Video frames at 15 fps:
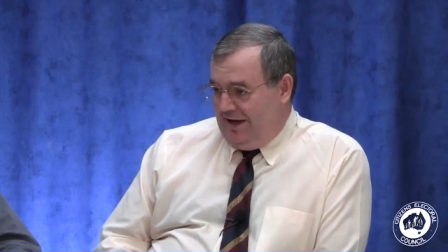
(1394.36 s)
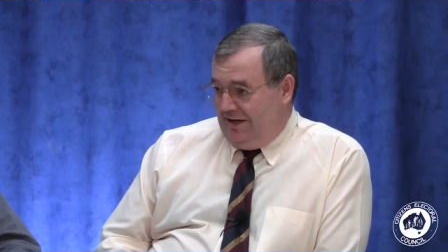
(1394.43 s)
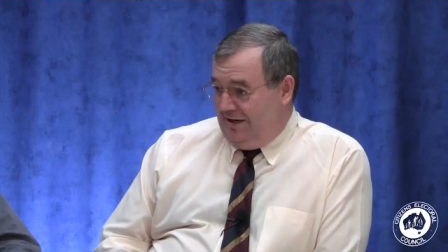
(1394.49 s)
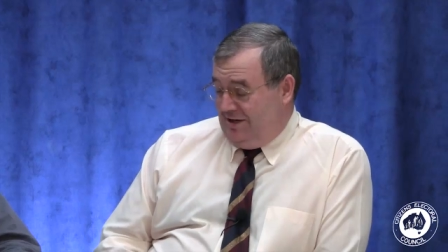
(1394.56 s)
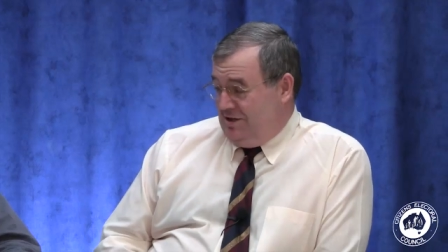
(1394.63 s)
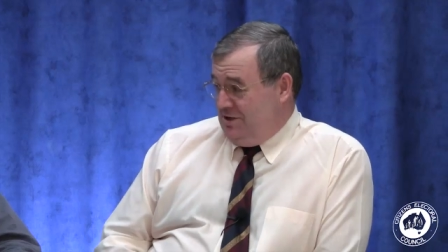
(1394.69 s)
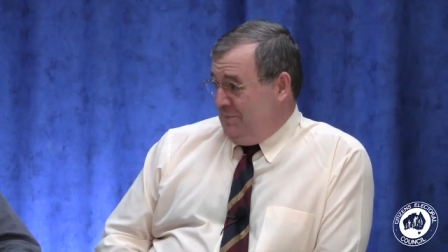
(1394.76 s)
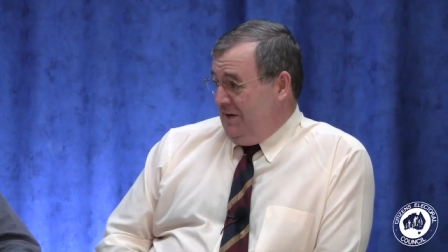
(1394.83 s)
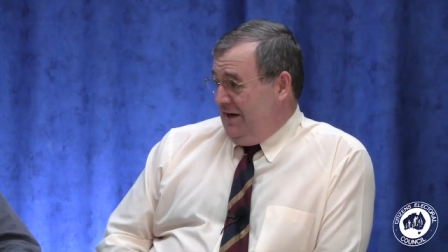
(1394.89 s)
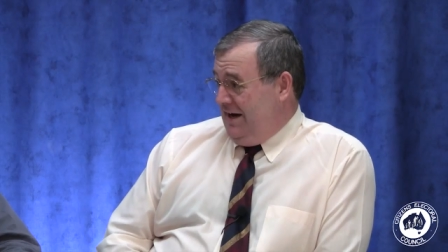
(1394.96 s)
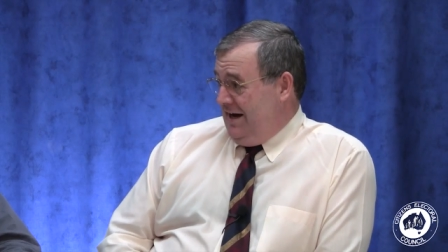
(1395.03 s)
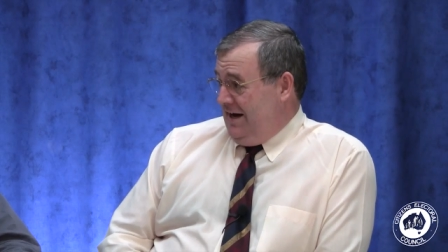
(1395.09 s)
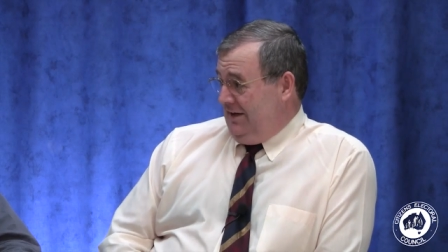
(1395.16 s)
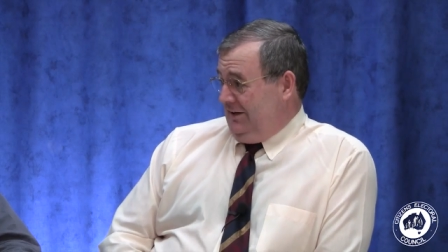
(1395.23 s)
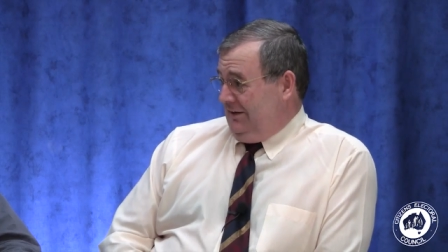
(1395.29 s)
Going to speak
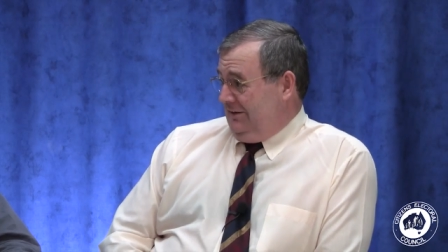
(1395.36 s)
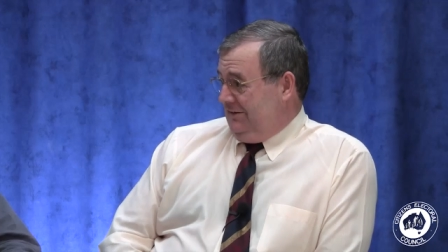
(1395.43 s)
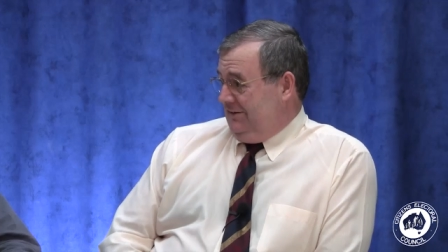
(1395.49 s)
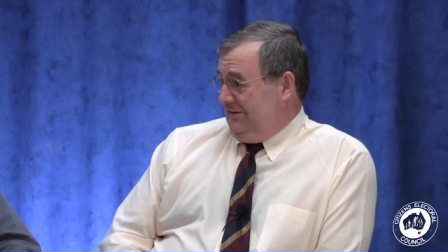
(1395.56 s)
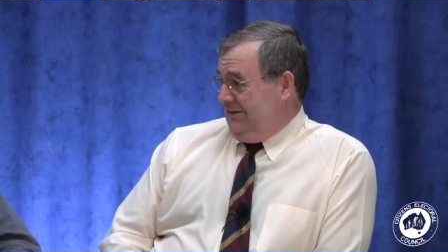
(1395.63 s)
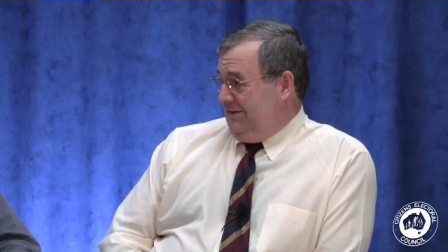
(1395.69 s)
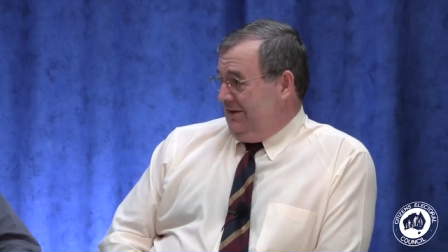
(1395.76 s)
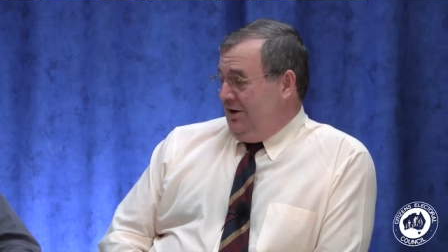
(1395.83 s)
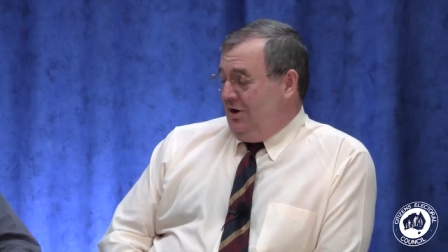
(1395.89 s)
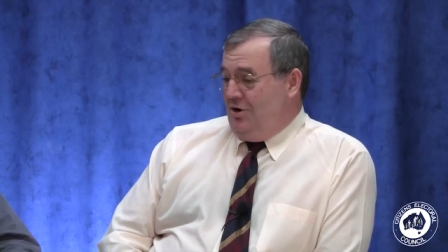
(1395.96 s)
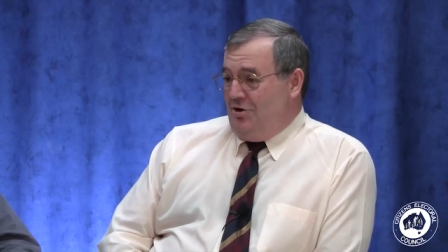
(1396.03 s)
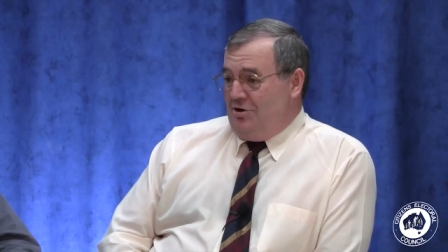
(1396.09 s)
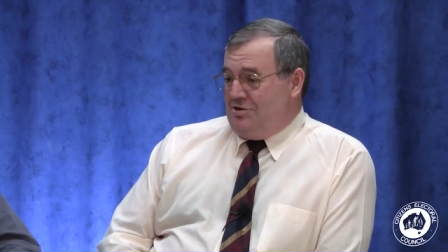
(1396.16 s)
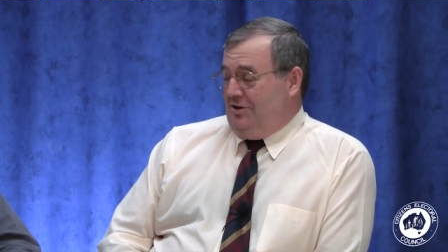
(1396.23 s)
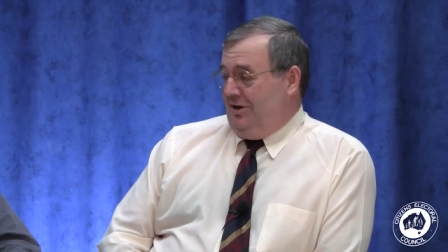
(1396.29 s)
out? Of
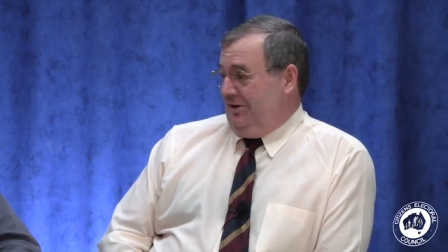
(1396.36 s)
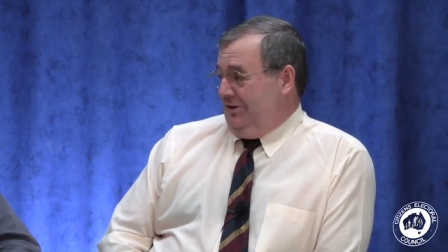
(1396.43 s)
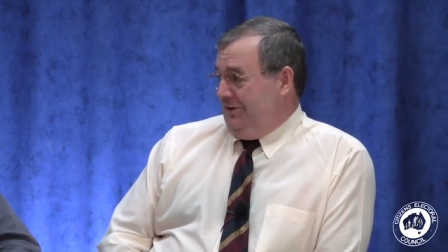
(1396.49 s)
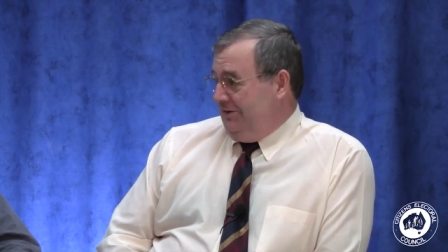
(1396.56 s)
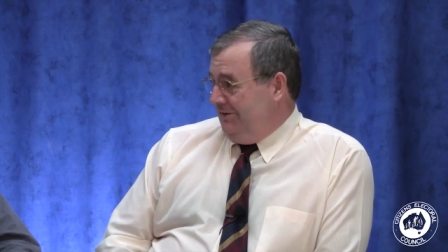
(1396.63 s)
course not.